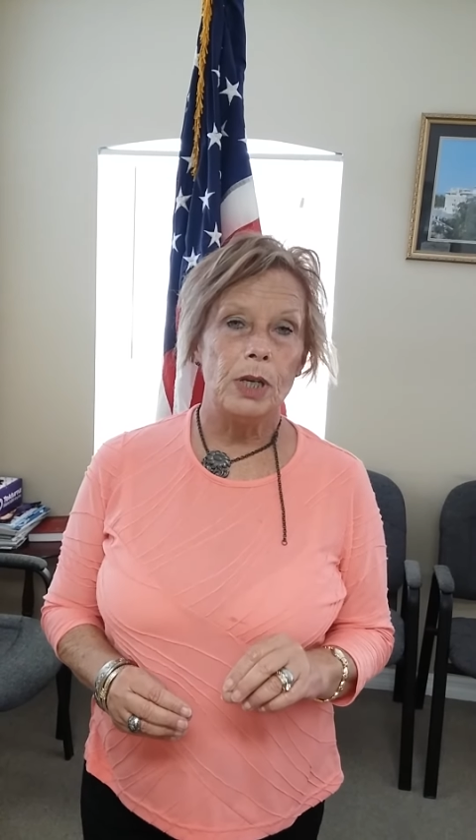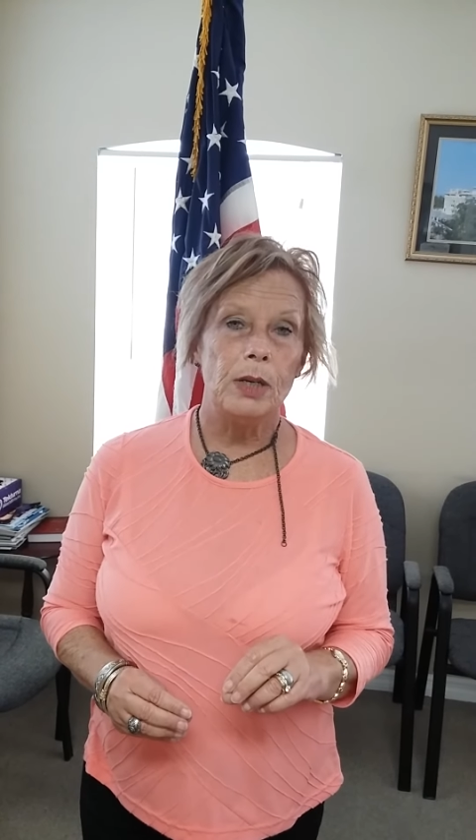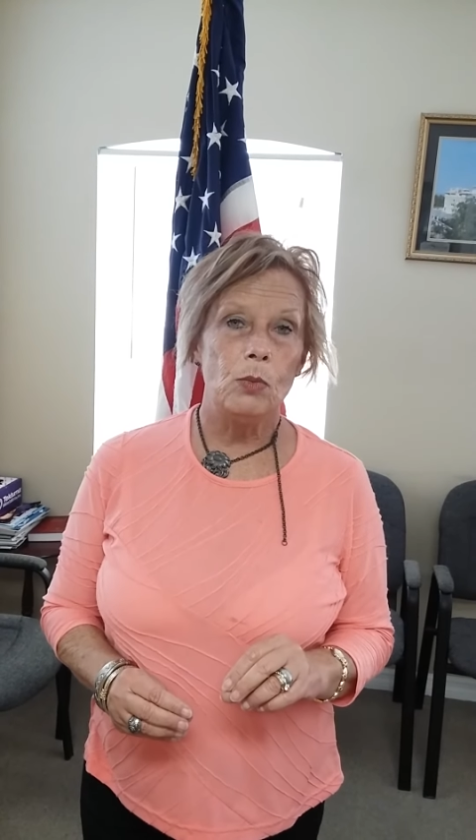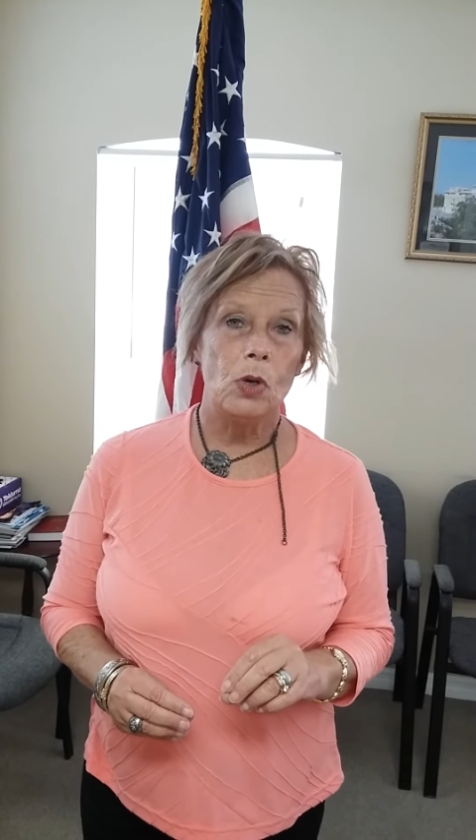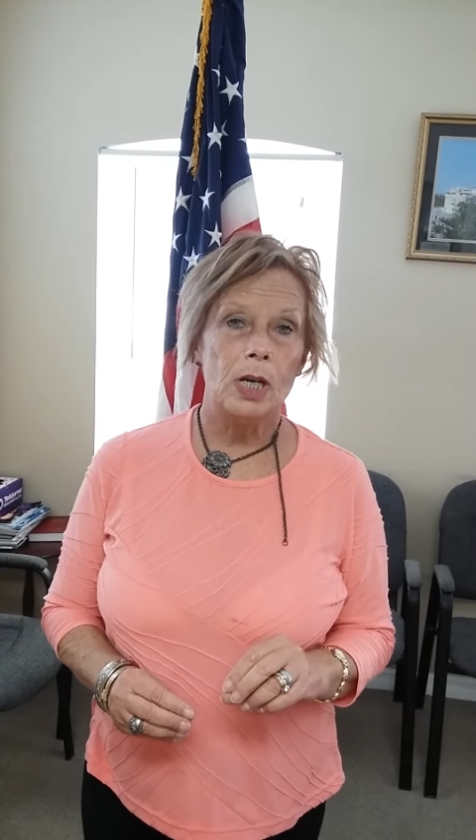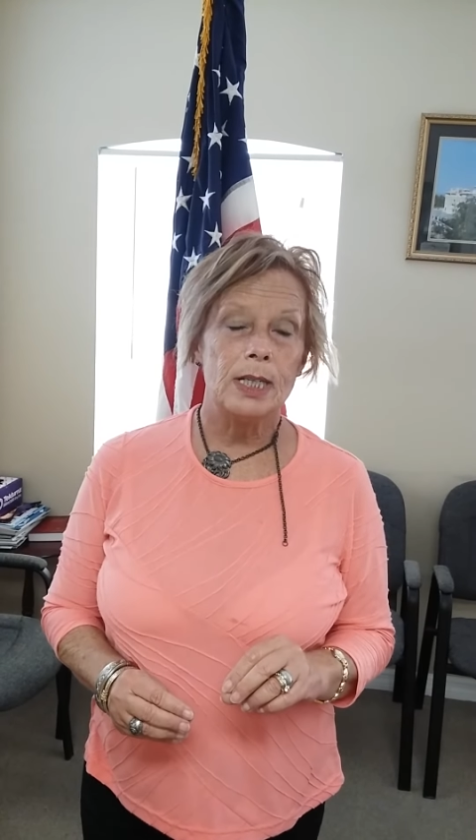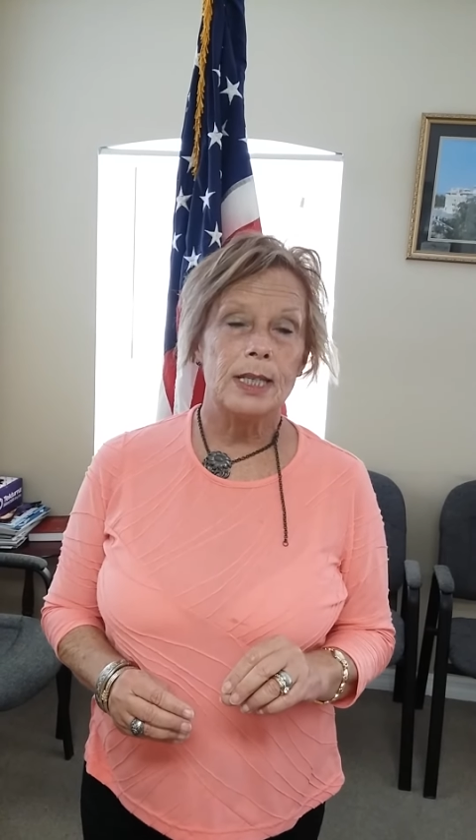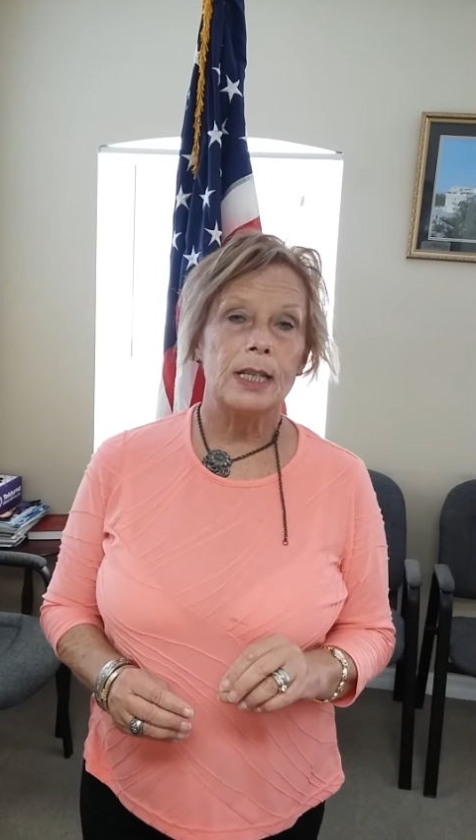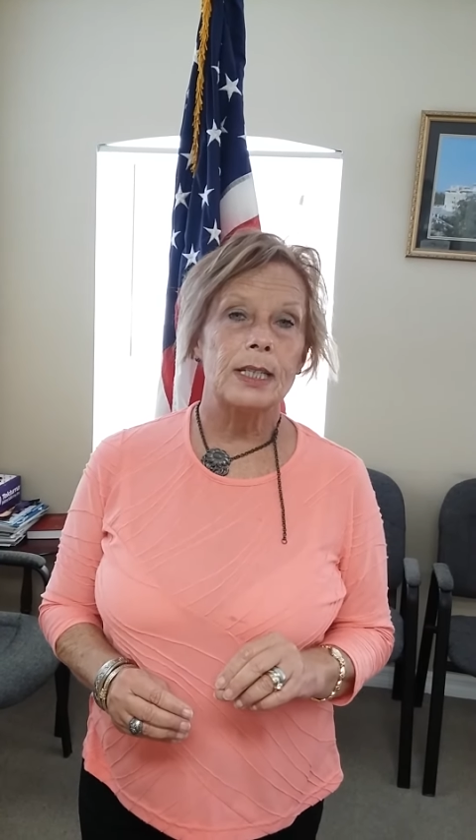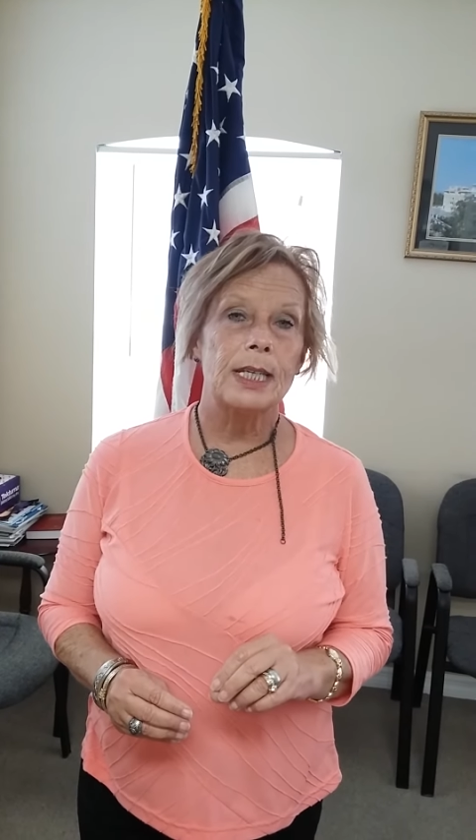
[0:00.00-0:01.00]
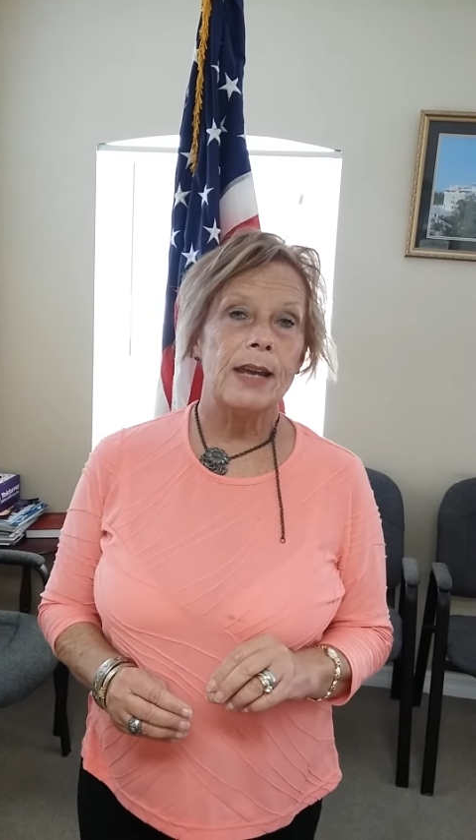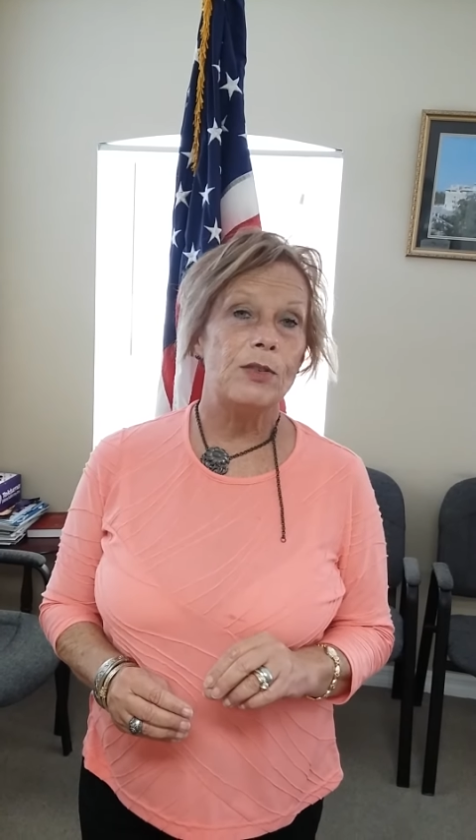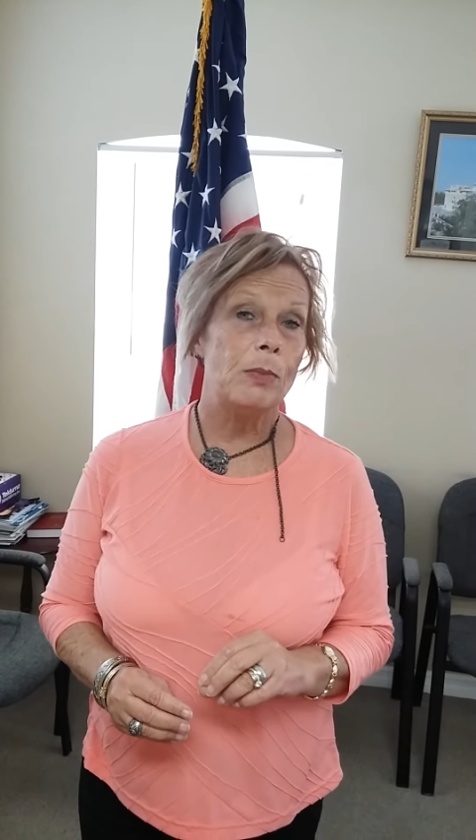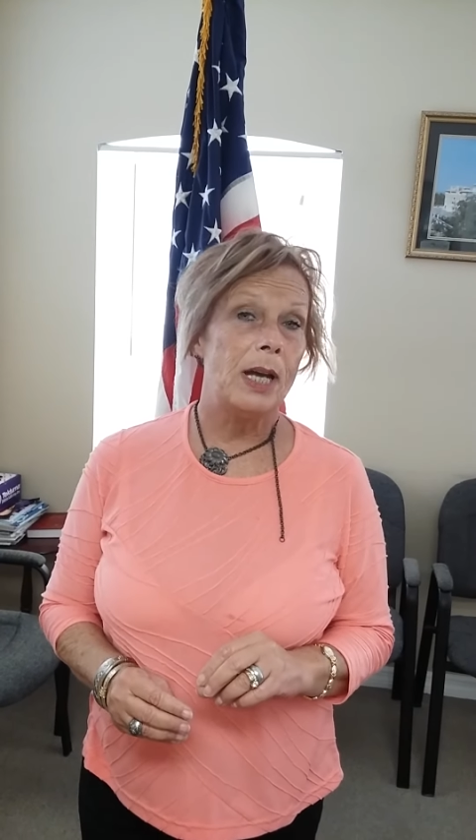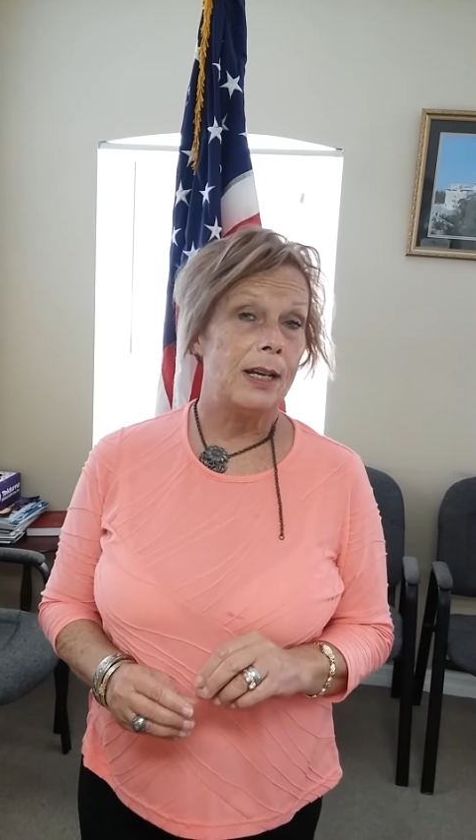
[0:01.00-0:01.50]
me was that it
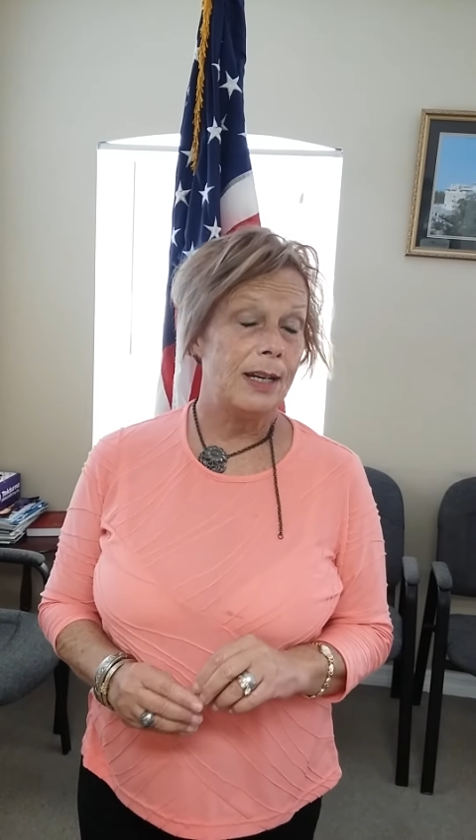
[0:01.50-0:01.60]
saved my